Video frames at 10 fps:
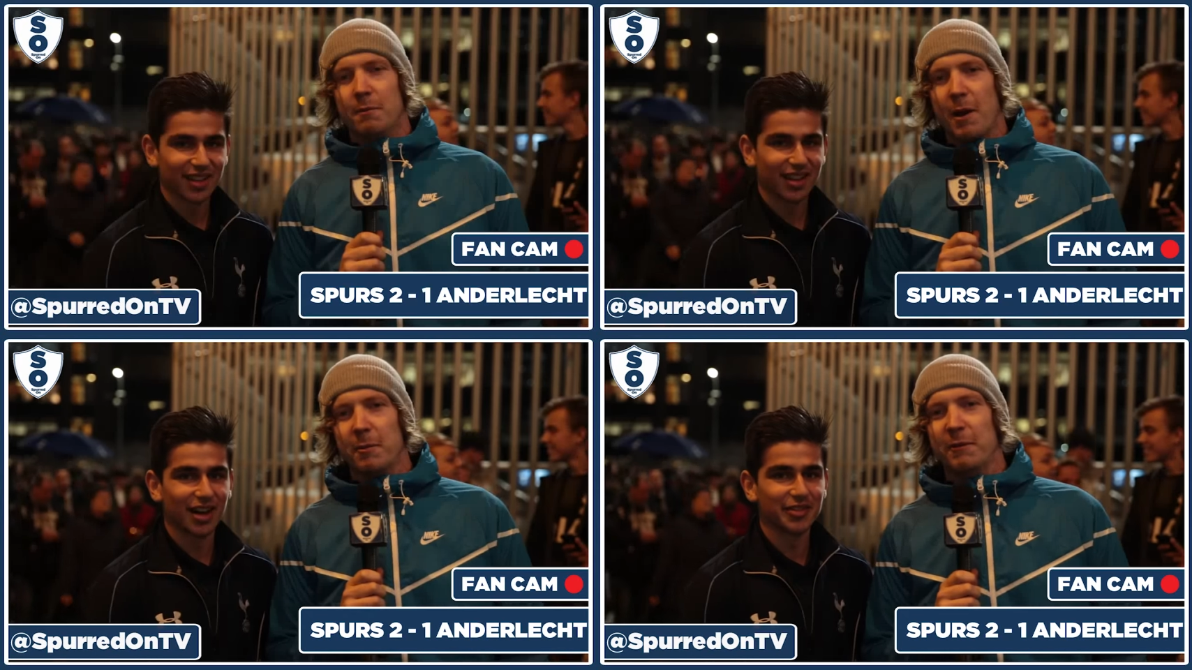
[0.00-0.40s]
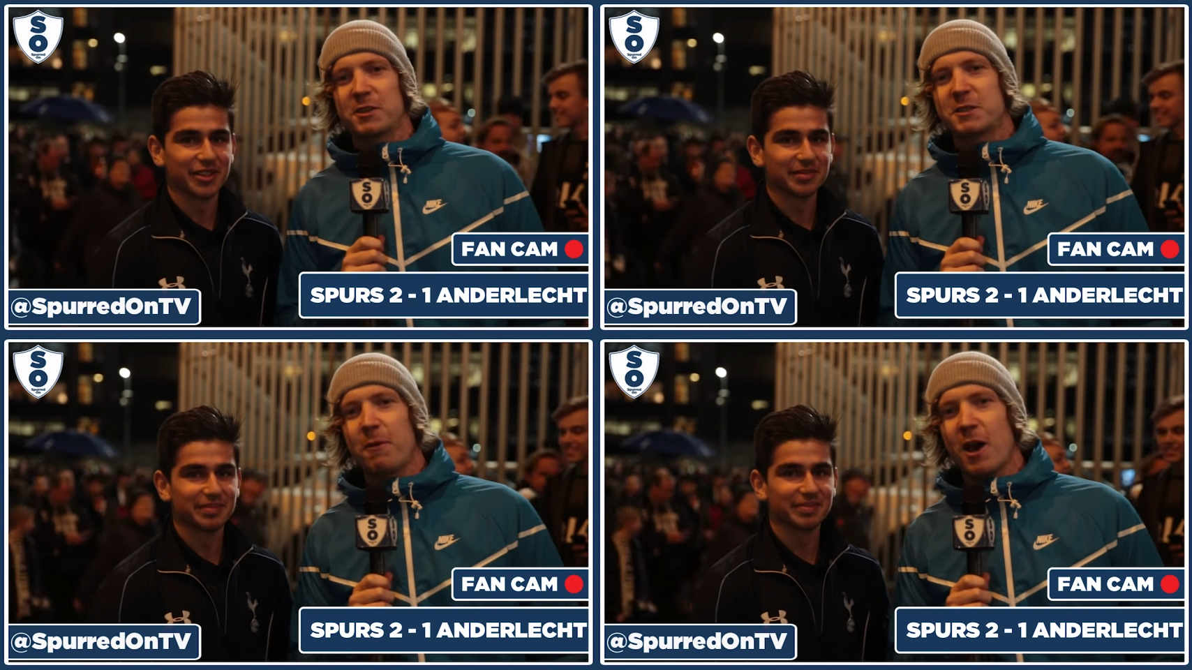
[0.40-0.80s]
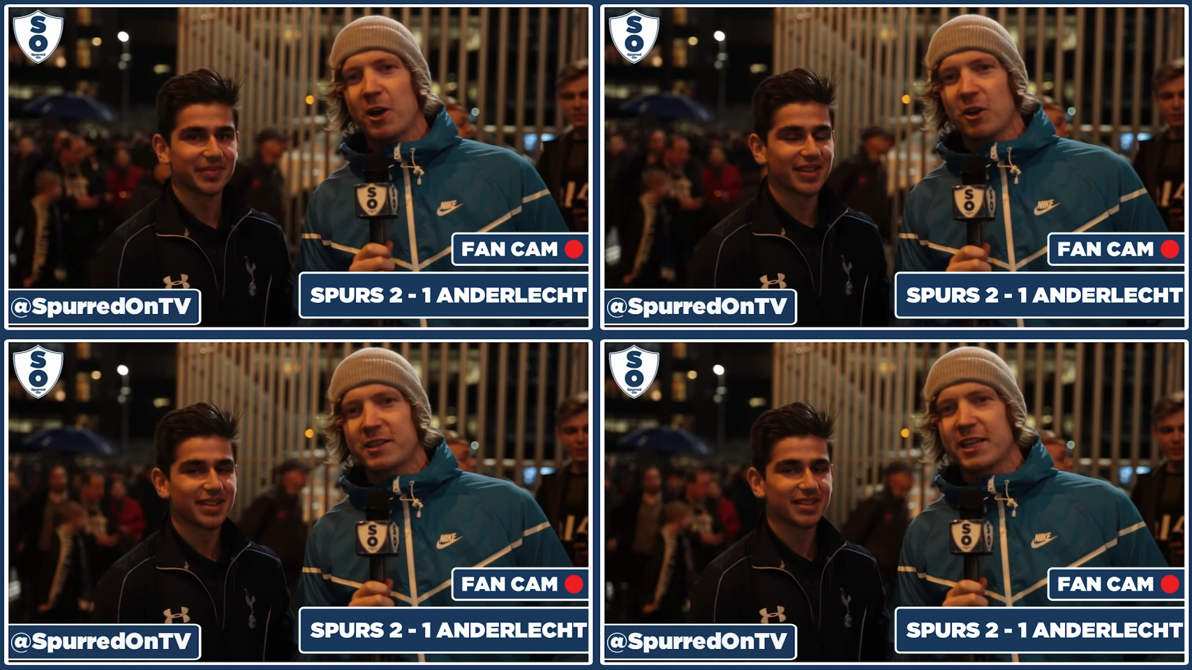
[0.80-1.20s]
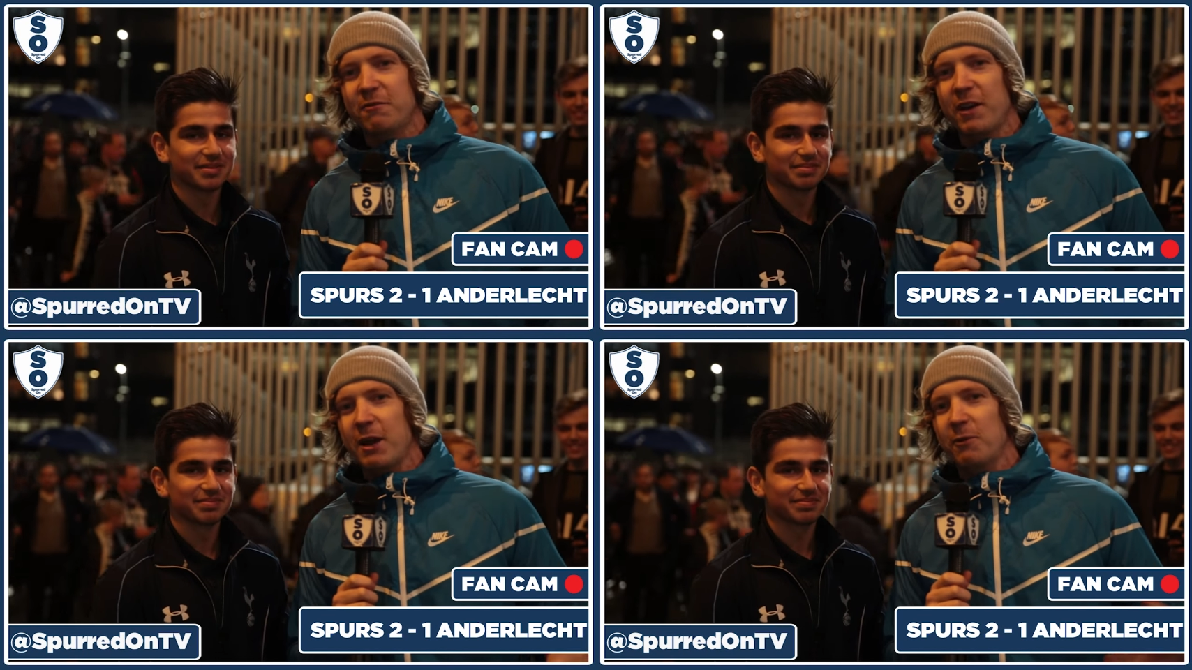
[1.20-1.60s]
Speaker 1: Barnaby for Spurred on
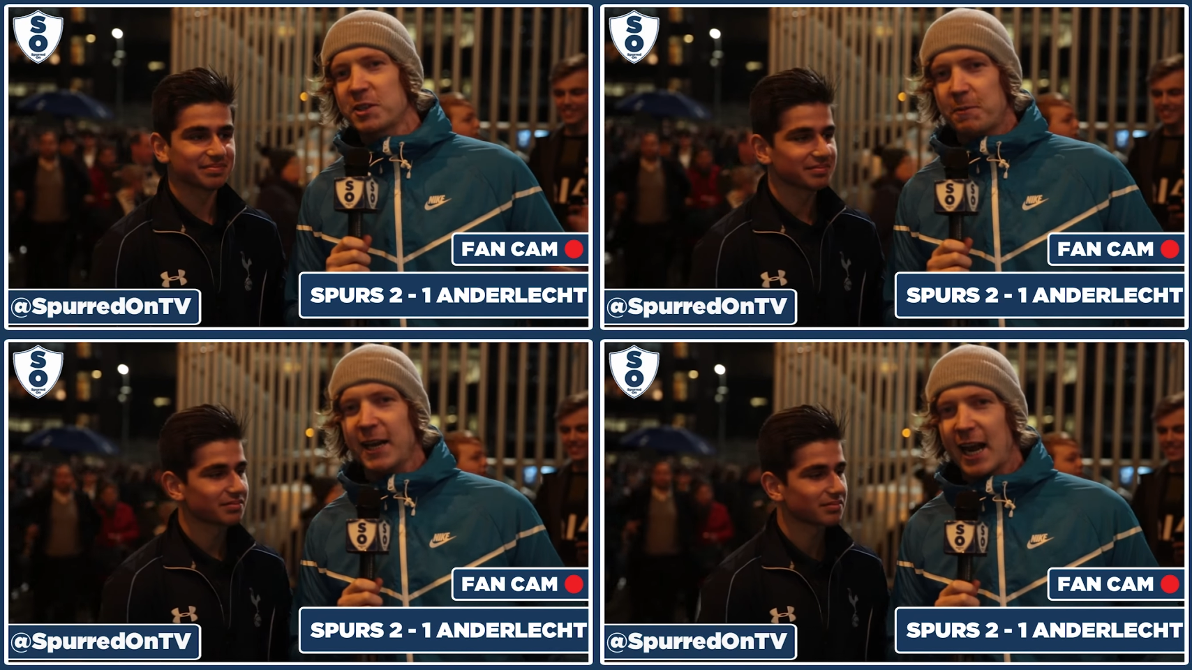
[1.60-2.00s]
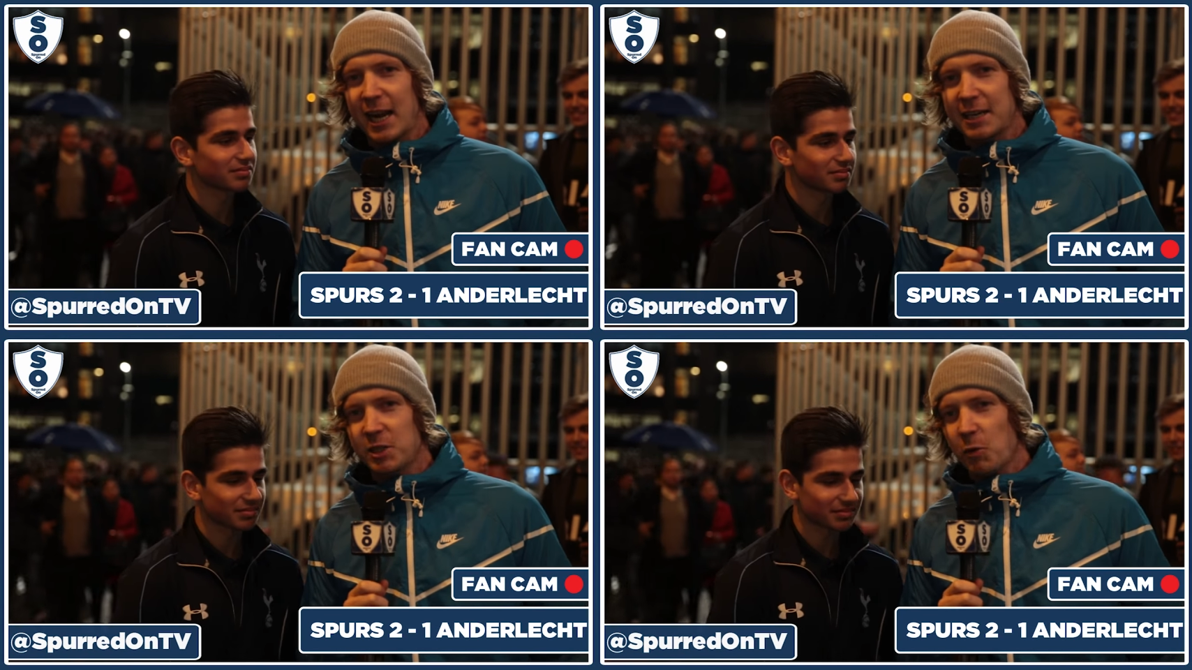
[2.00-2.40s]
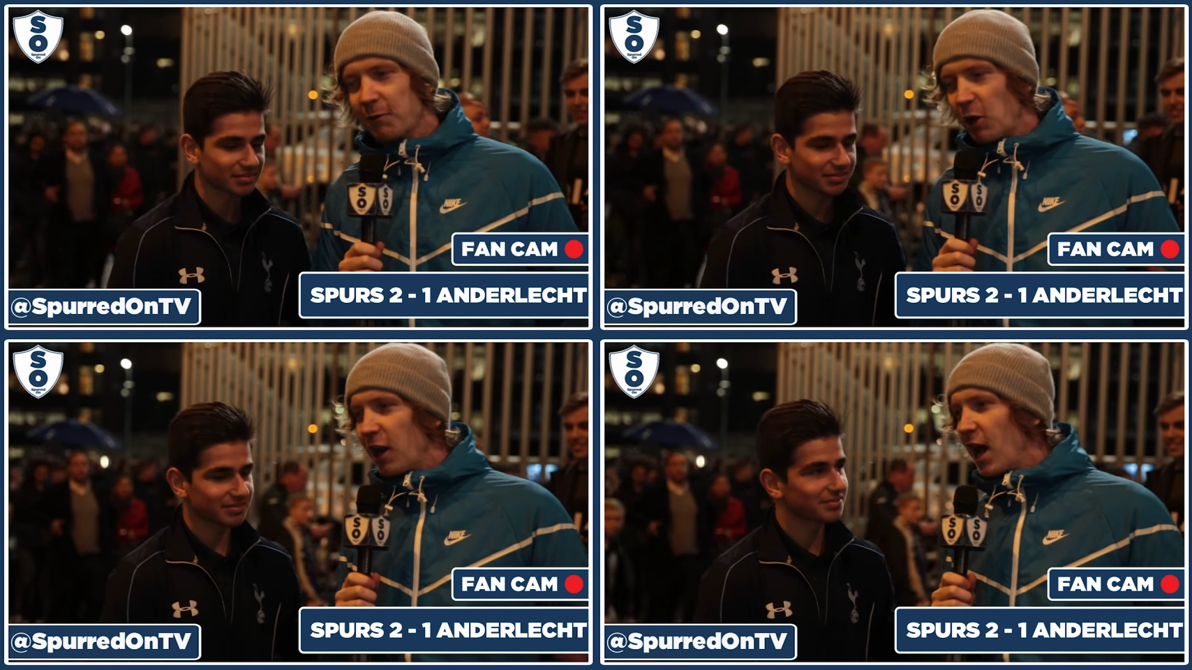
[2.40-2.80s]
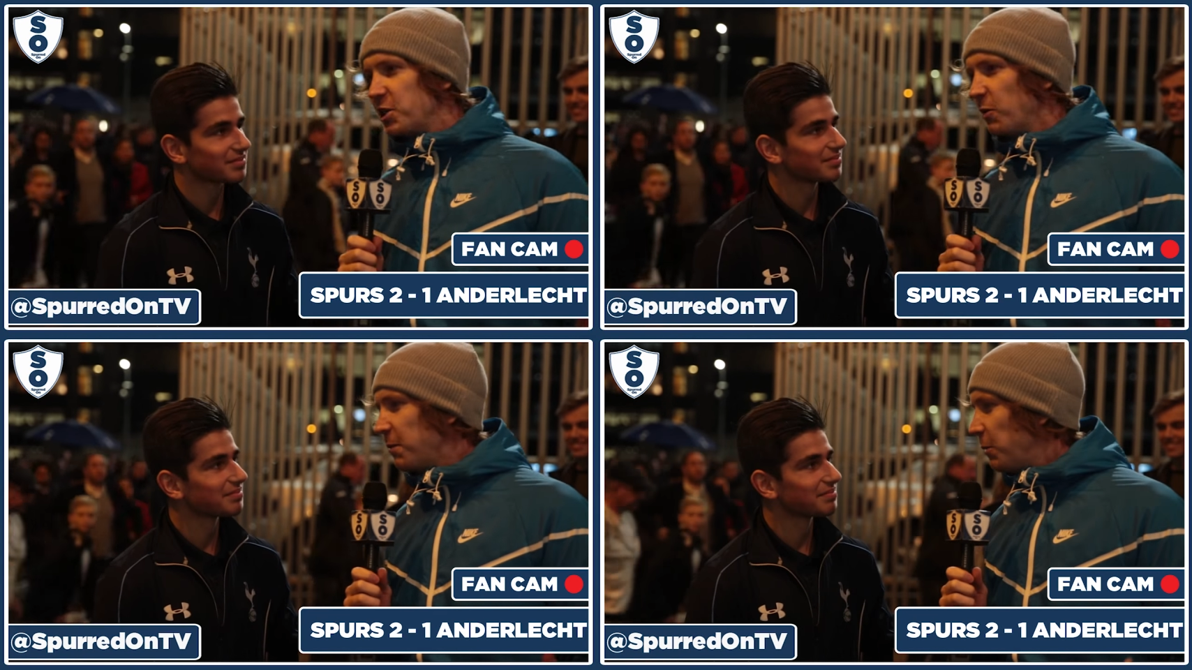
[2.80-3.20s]
TV. We've just beaten Anderlecht 2-1. I've got
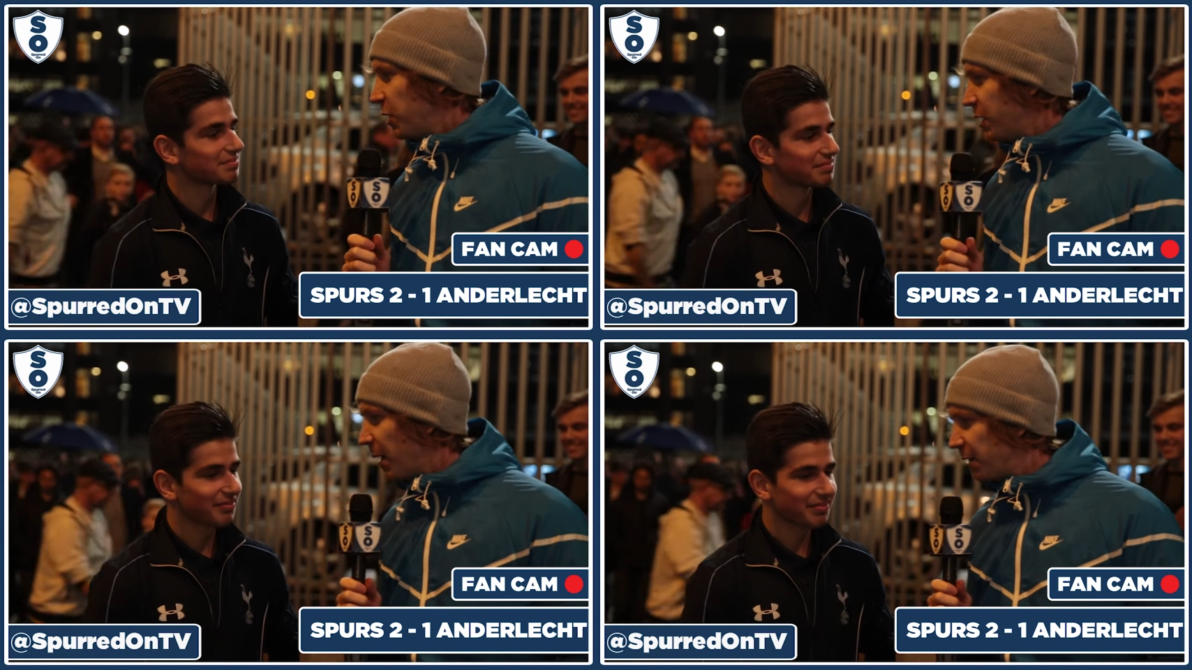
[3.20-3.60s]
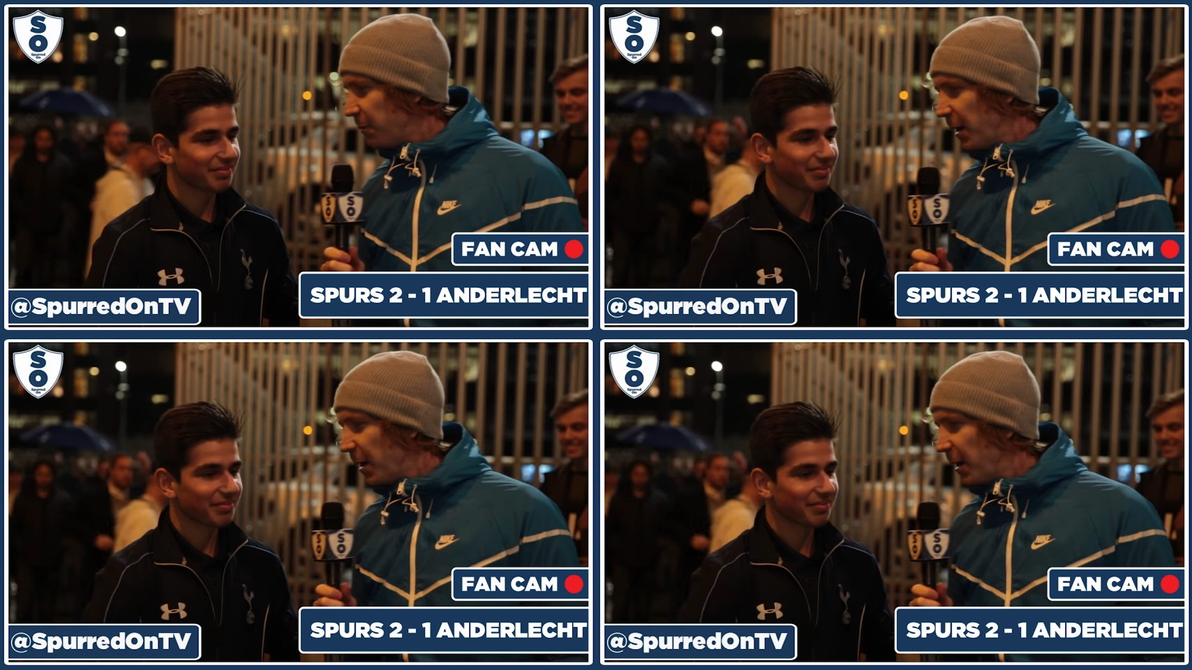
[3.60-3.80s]
Elijah with me. What did you make of it,